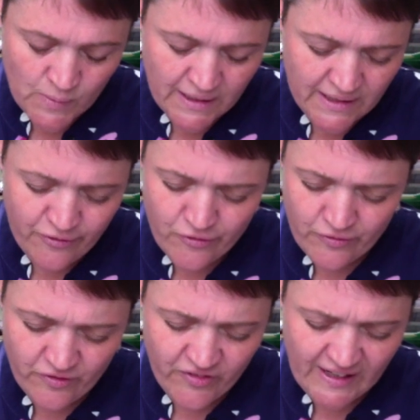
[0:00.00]
many
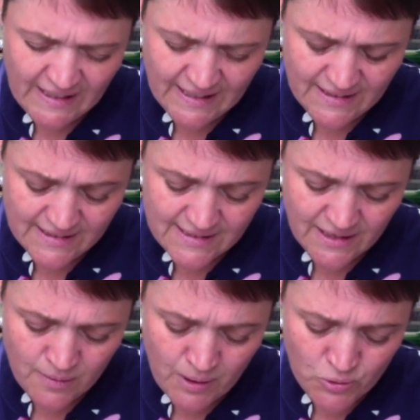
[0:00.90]
different feelings and
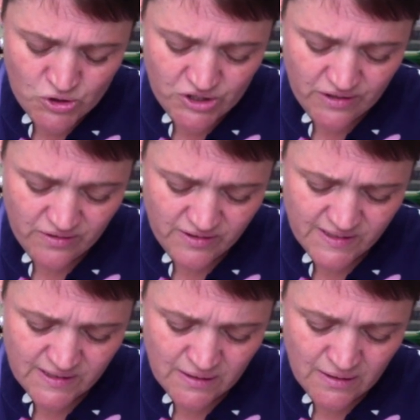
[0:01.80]

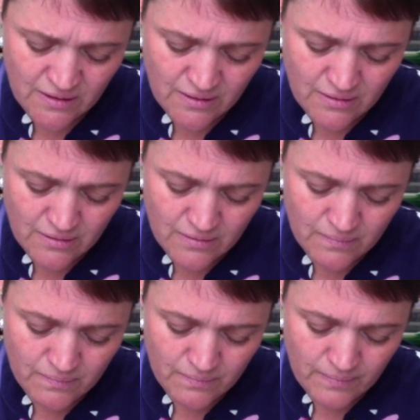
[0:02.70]
emotions.
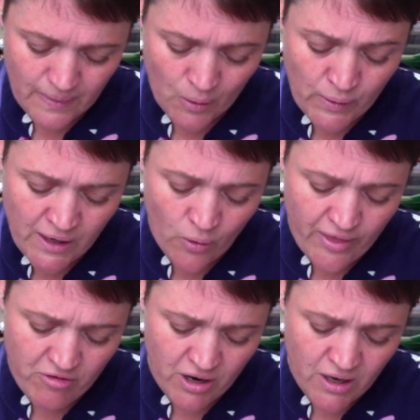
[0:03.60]
And we know
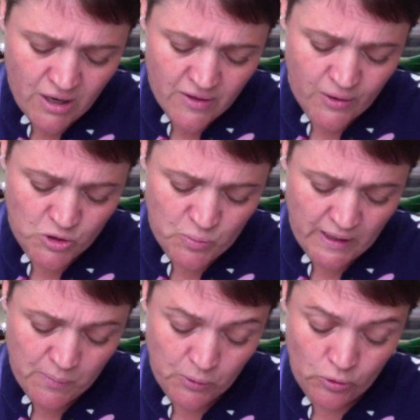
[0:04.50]
there are those
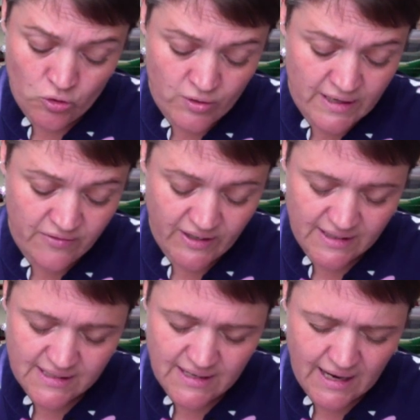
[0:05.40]
people grieving
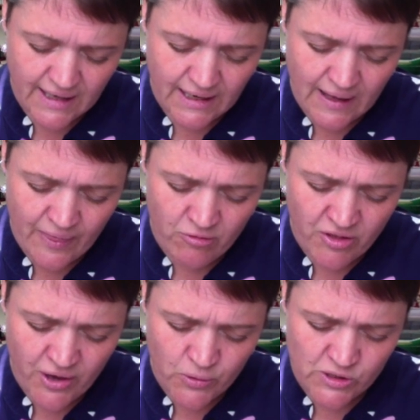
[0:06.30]
tonight, and there are
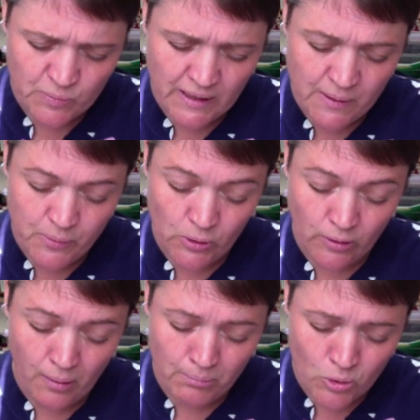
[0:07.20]
those
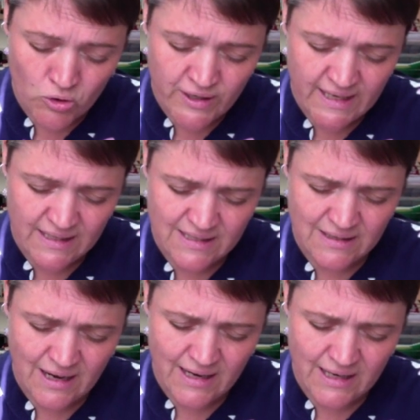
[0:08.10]
people mourning
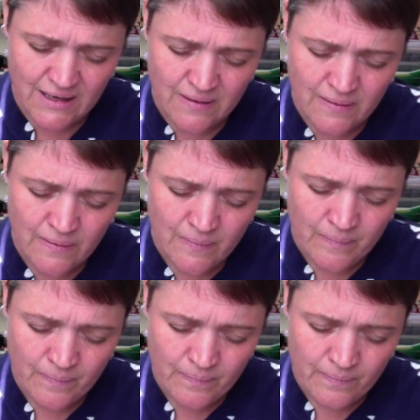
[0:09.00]
tonight,
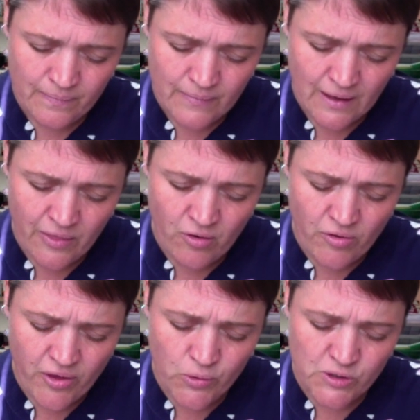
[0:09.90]
and there are
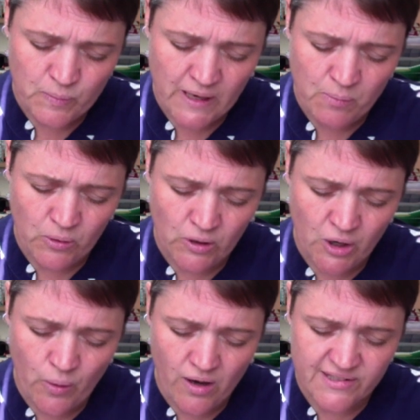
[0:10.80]
those people
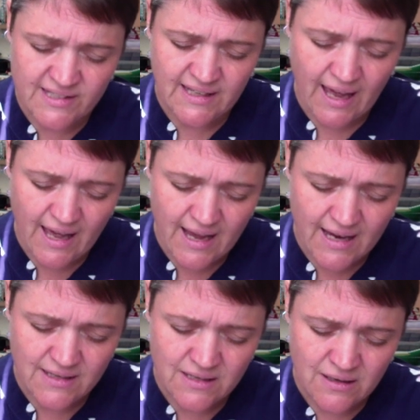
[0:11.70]
who are
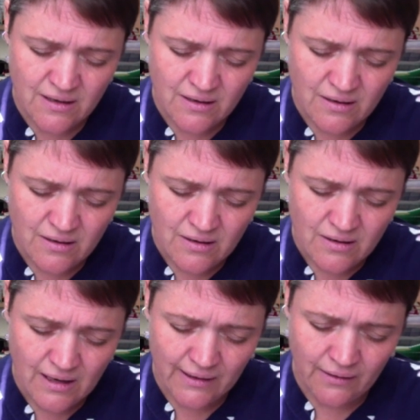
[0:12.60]
scared
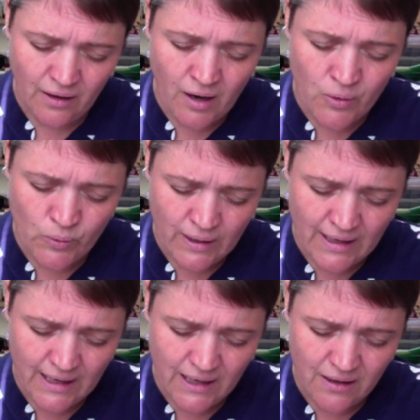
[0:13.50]
and
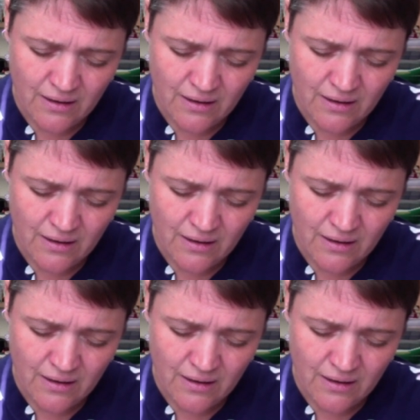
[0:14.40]
lonely.